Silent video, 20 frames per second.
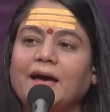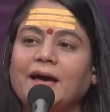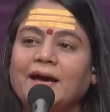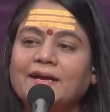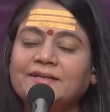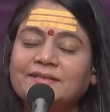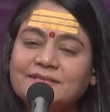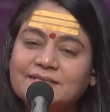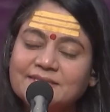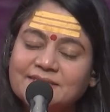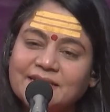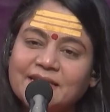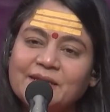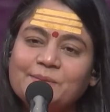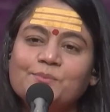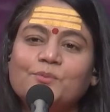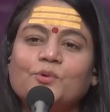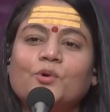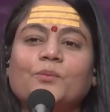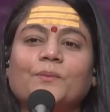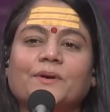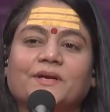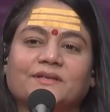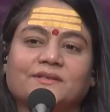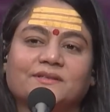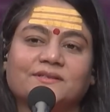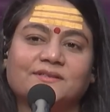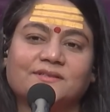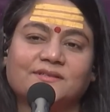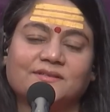At the same
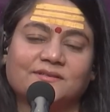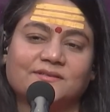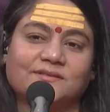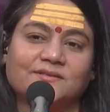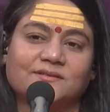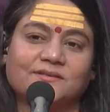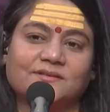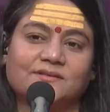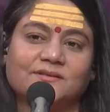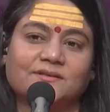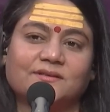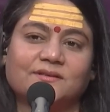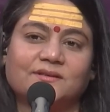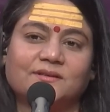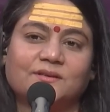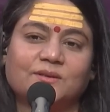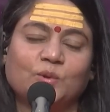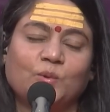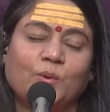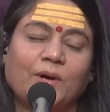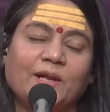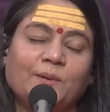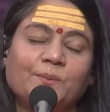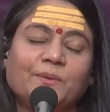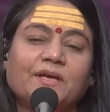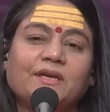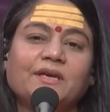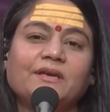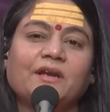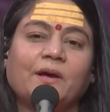moment, the
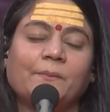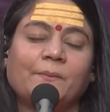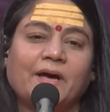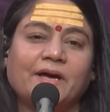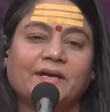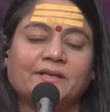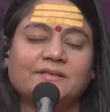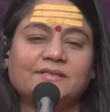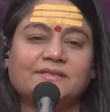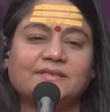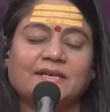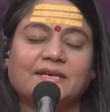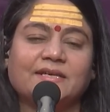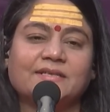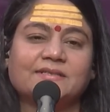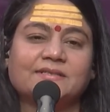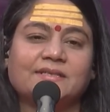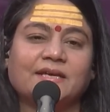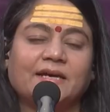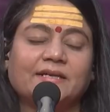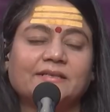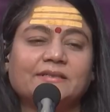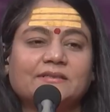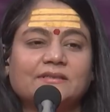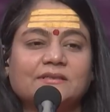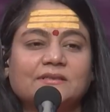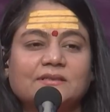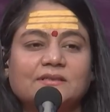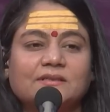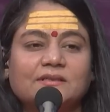Valmiki Ramayana says
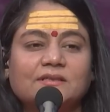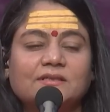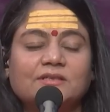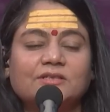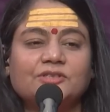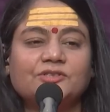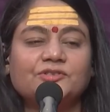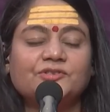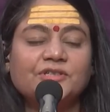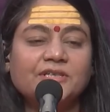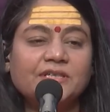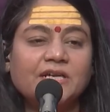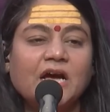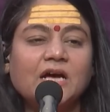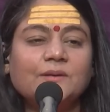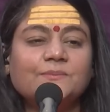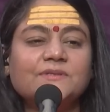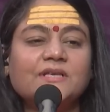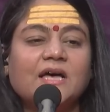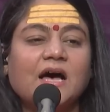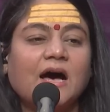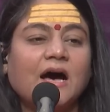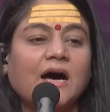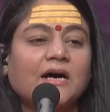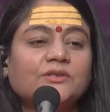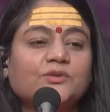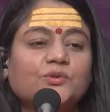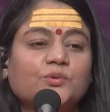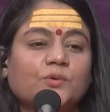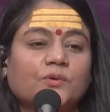that Shri Ram's
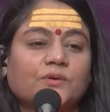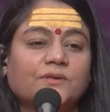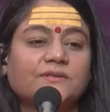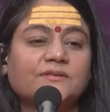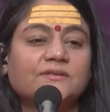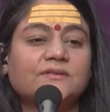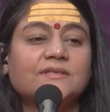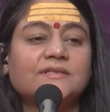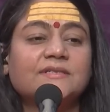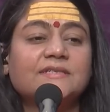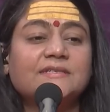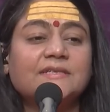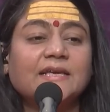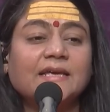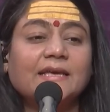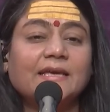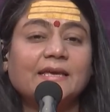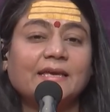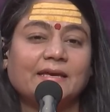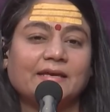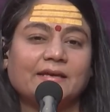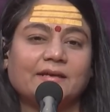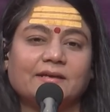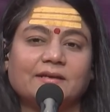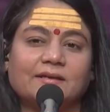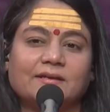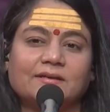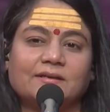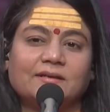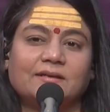heart was
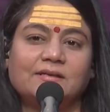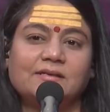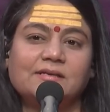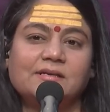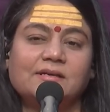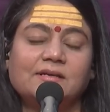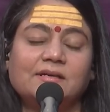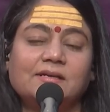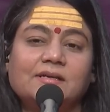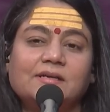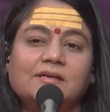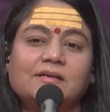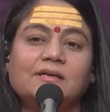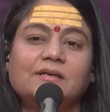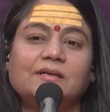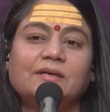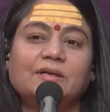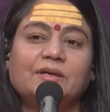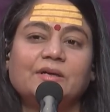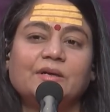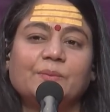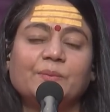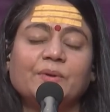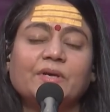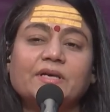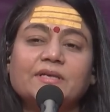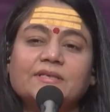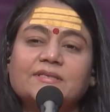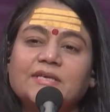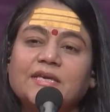sinking
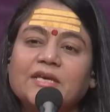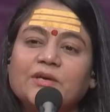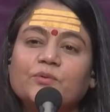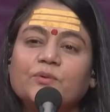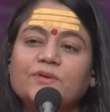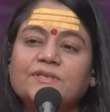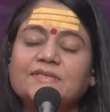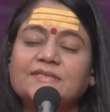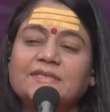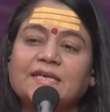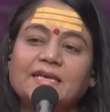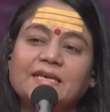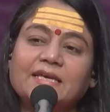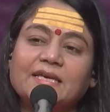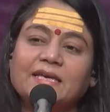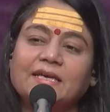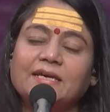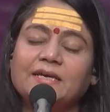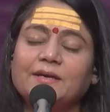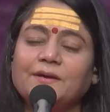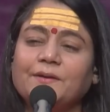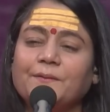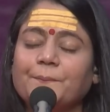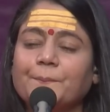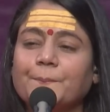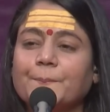because he was thinking